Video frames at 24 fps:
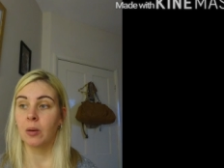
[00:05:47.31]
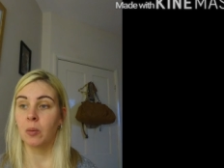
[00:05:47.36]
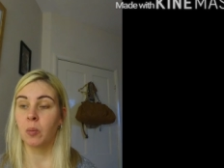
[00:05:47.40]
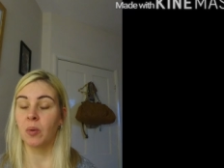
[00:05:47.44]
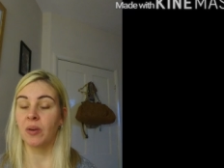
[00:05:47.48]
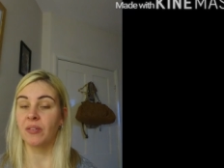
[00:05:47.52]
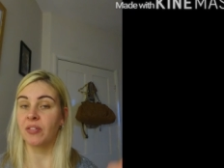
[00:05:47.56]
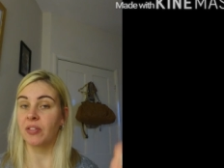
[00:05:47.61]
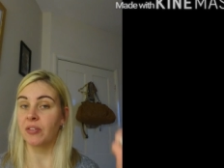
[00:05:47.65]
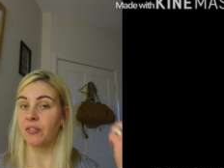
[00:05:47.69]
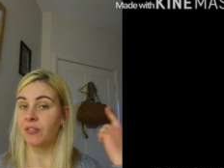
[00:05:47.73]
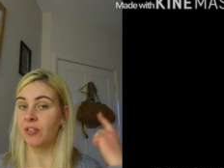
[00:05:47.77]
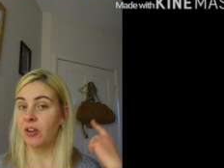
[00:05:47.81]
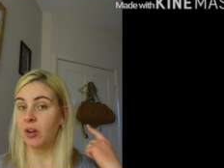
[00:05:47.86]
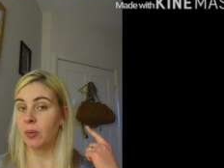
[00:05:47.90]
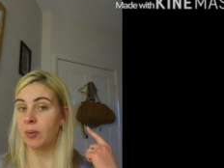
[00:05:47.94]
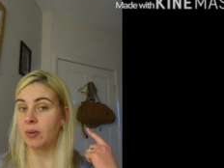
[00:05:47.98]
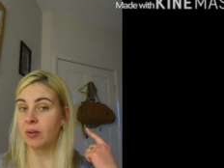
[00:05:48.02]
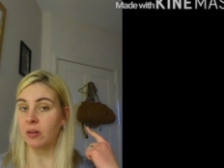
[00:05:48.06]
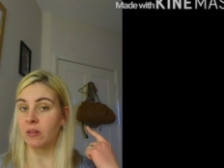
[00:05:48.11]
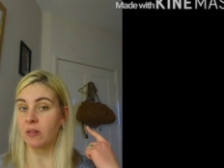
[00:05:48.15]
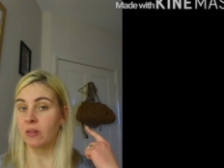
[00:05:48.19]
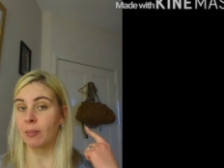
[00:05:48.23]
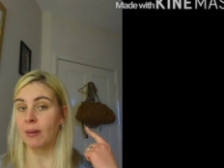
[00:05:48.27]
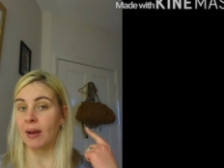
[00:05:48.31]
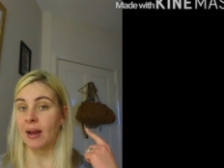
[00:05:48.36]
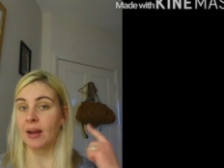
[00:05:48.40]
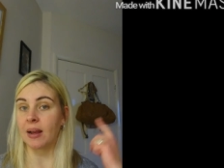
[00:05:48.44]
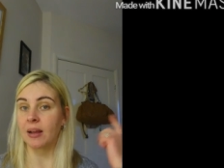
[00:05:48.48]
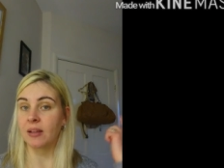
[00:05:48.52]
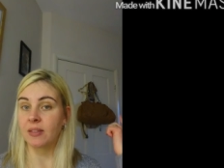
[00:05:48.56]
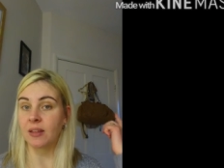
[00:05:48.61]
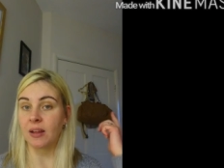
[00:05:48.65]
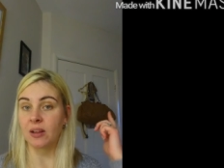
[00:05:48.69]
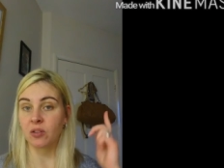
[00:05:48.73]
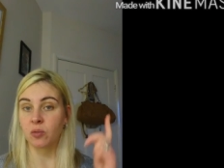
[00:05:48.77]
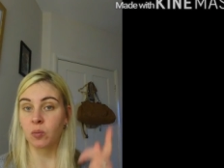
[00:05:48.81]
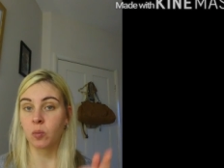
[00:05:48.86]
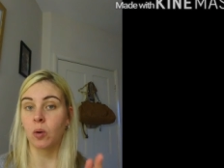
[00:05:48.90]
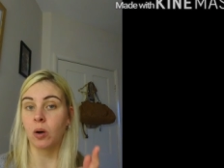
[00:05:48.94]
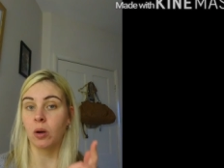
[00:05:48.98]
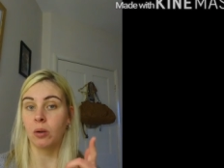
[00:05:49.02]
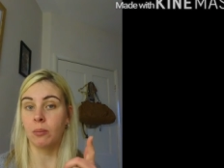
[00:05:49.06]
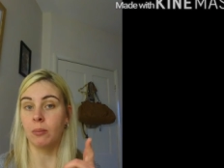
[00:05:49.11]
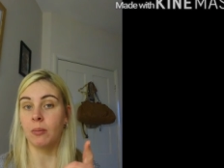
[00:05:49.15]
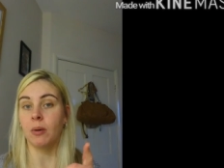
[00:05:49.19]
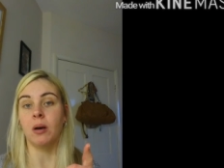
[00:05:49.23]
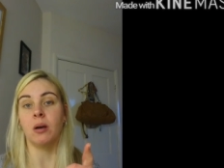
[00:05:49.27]
with the fluid on the back, that's
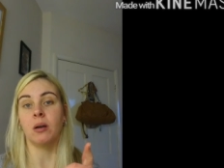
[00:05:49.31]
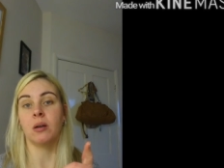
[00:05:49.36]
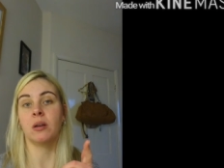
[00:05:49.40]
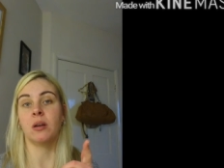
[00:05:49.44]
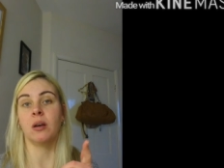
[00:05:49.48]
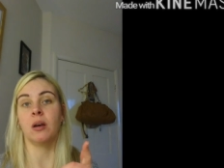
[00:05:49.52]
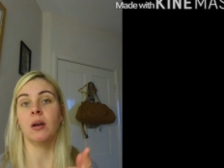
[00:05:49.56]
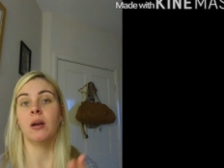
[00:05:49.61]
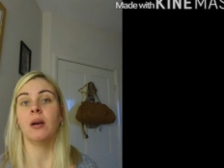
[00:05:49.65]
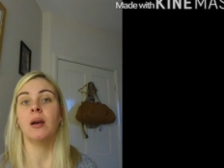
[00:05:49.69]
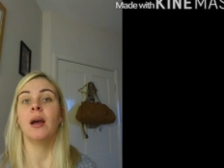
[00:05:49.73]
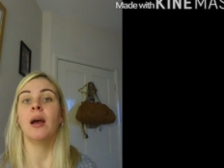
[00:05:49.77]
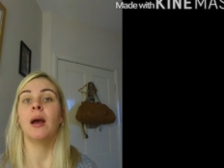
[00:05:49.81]
one marker.